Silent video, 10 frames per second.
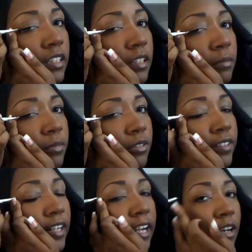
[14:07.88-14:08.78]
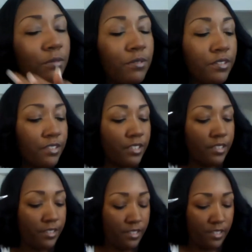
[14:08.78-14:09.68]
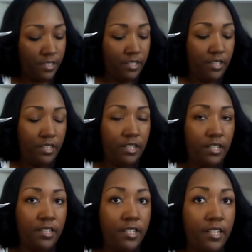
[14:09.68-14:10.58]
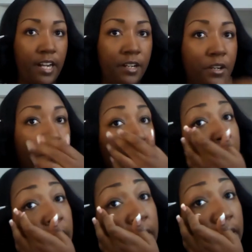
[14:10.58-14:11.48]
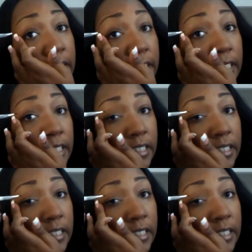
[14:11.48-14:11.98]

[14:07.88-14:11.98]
and move it outwards, and then I go back in